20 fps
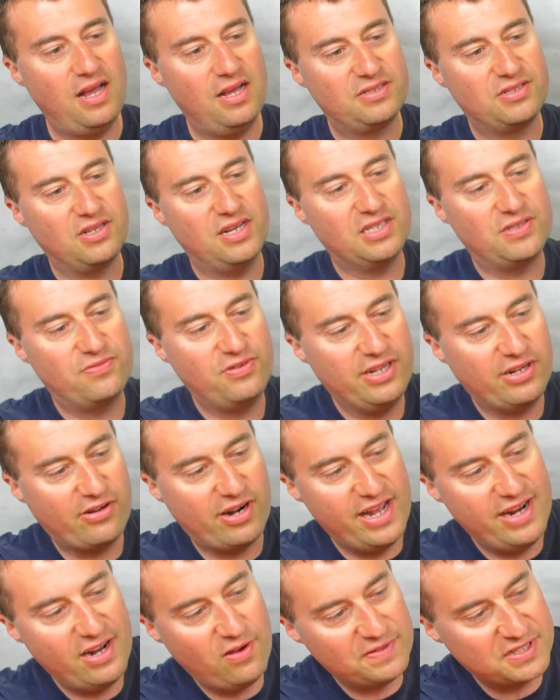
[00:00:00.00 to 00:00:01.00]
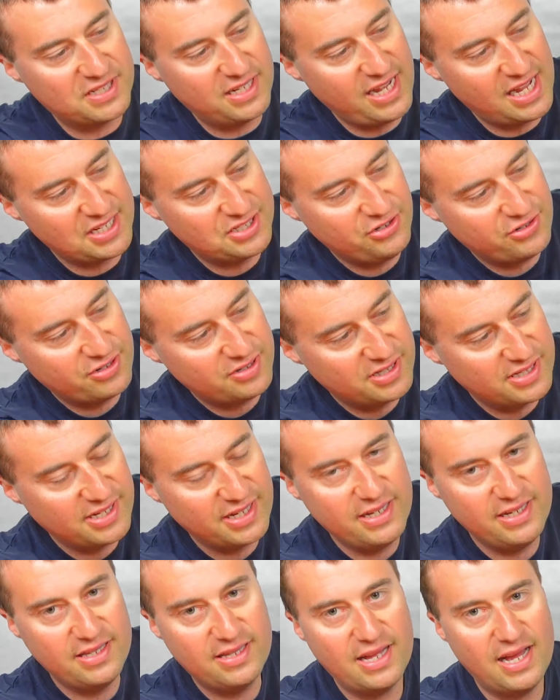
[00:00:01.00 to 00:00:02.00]
so that's really great. And obviously, as you can
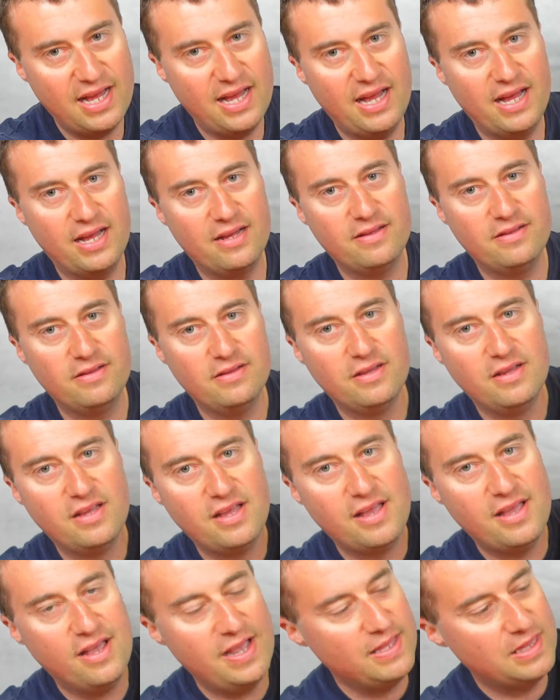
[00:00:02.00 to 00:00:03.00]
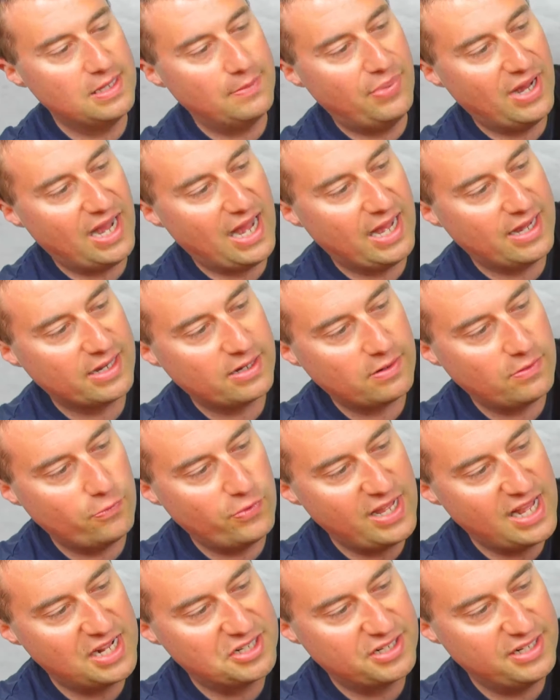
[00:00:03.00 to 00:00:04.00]
see there in the back,
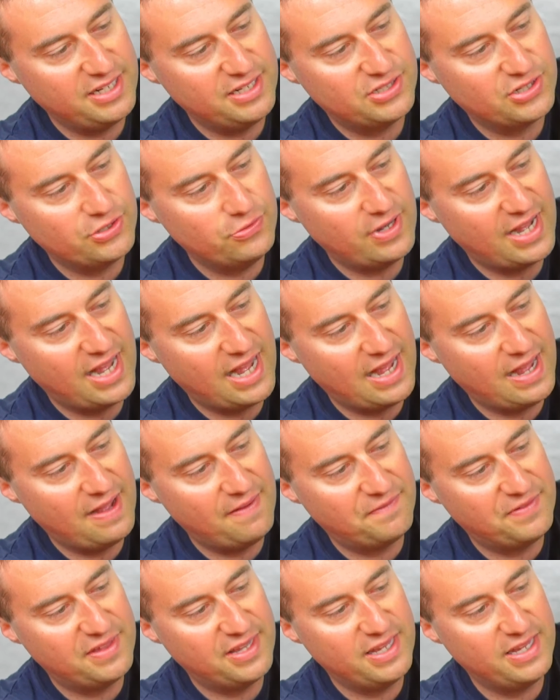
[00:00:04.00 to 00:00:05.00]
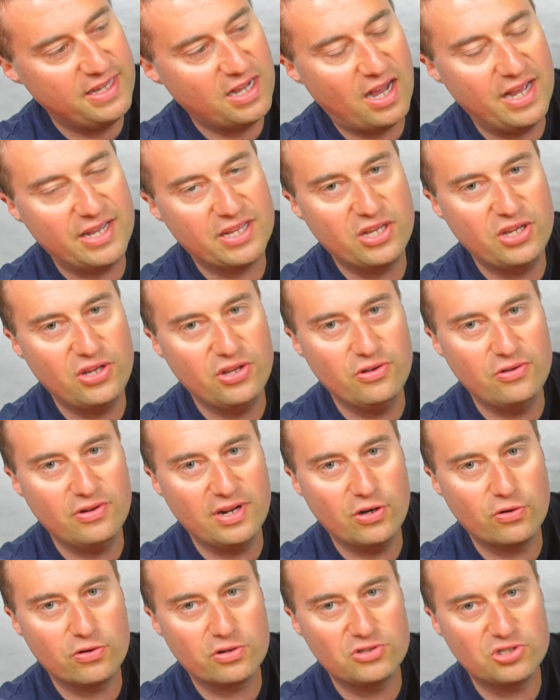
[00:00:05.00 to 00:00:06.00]
we actually do have the iCUE
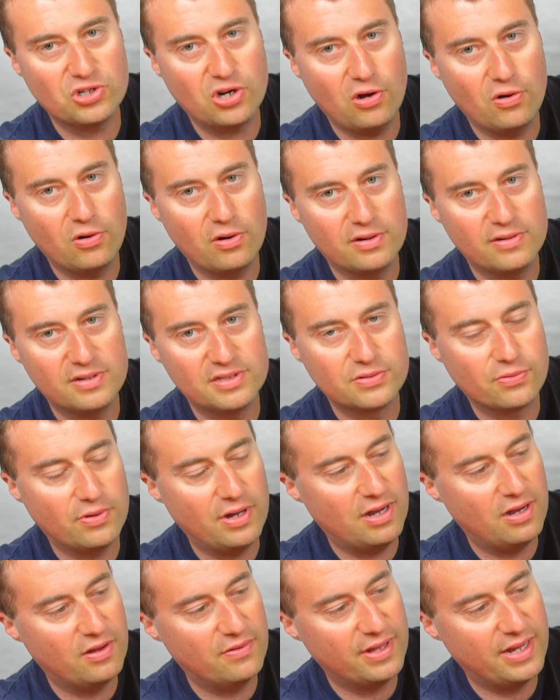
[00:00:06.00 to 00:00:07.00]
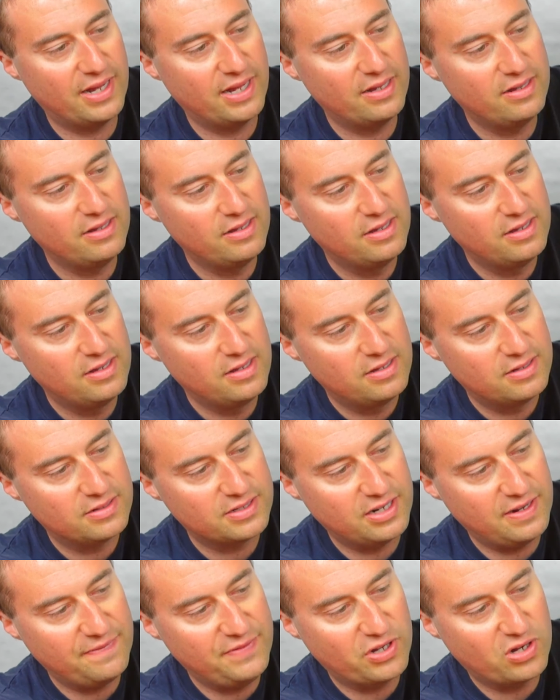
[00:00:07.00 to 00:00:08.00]
little controller as well there. Don't
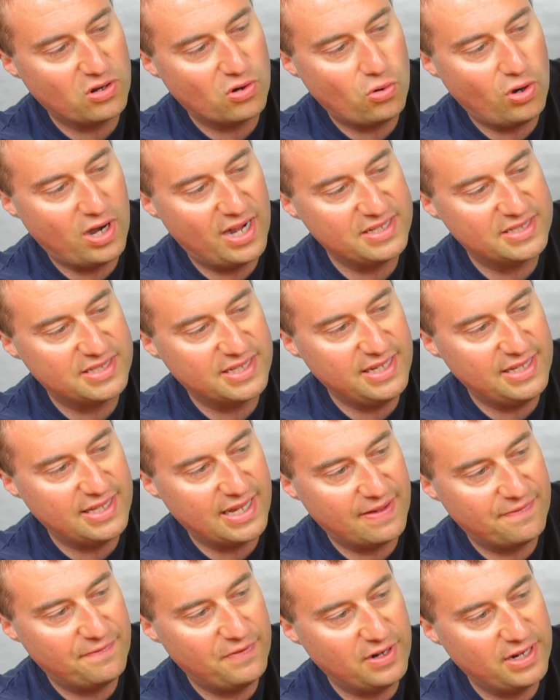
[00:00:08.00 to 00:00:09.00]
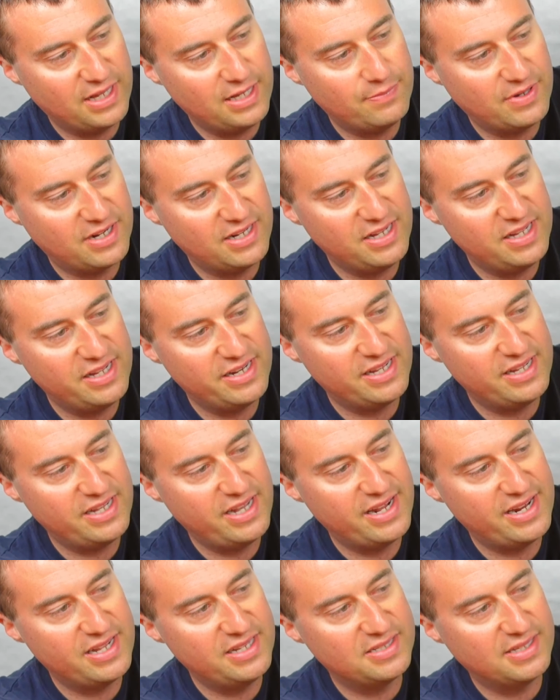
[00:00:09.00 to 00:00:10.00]
know if you can quite see that fully, but it
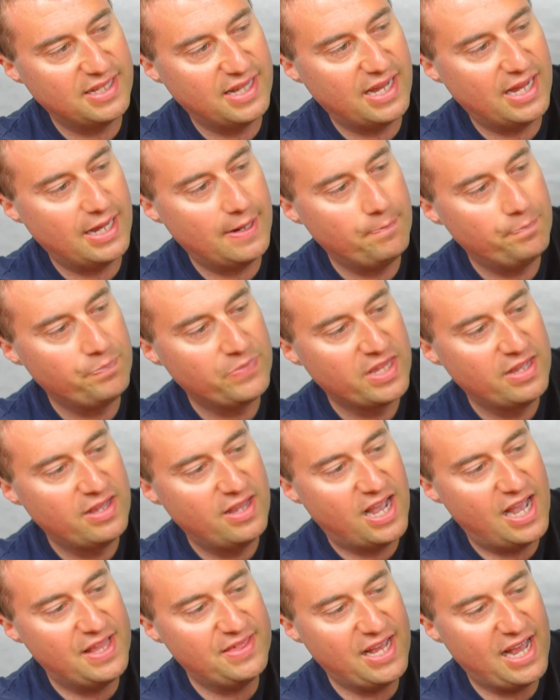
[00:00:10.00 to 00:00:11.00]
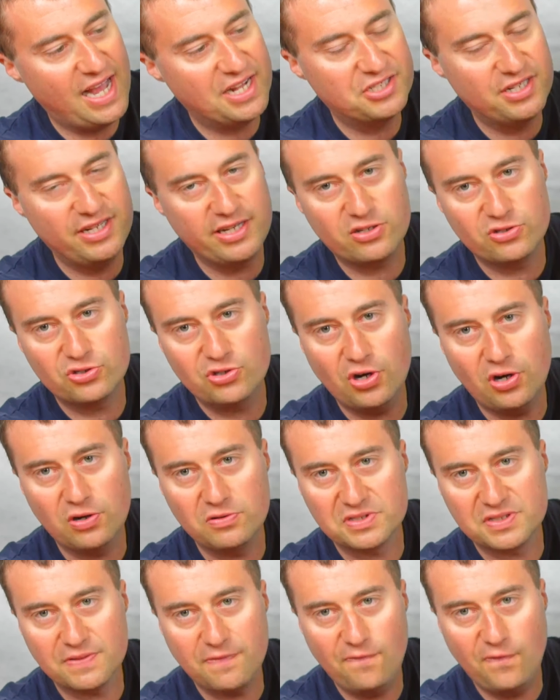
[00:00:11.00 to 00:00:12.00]
is there, and that actually
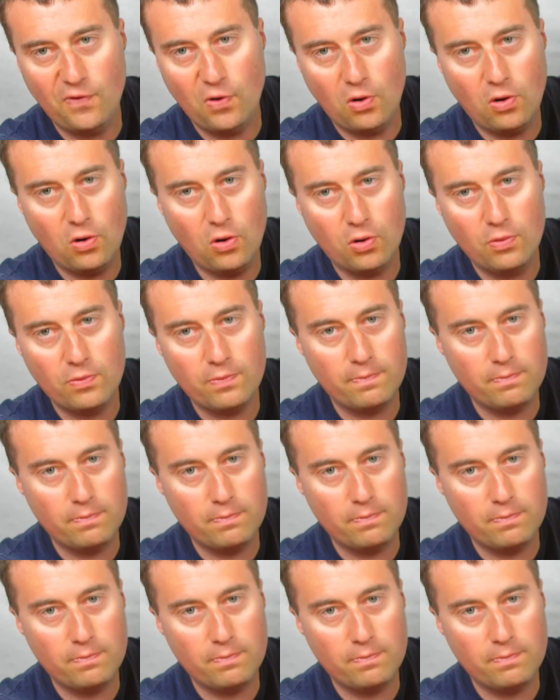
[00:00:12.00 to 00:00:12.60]
controls the 4